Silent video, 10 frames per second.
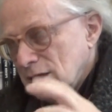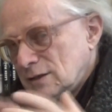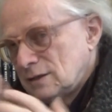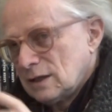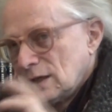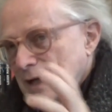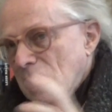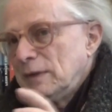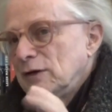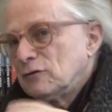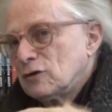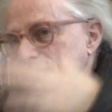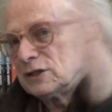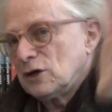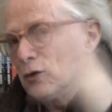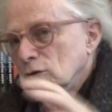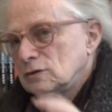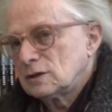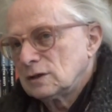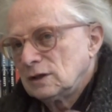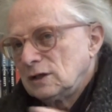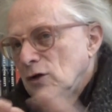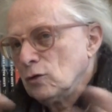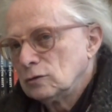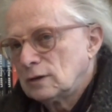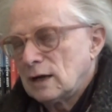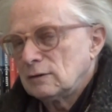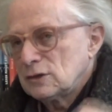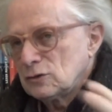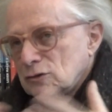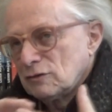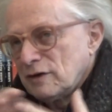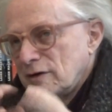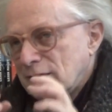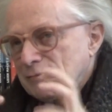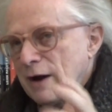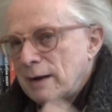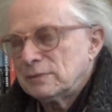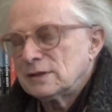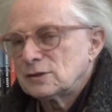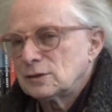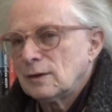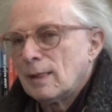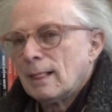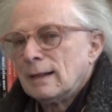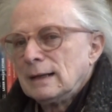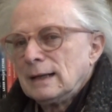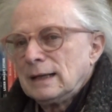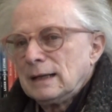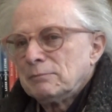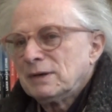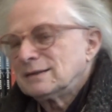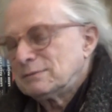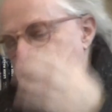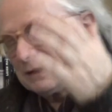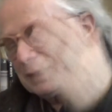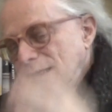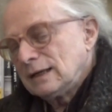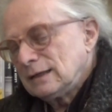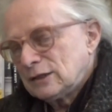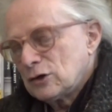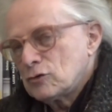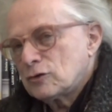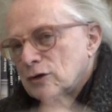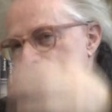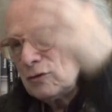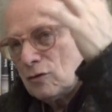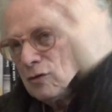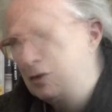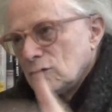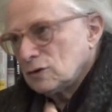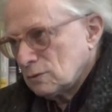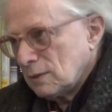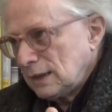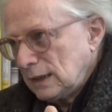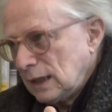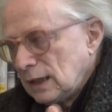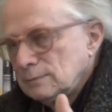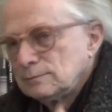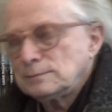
not I mean, of course, in the old town is also very cramped and so, but particularly Tokyo or Manila,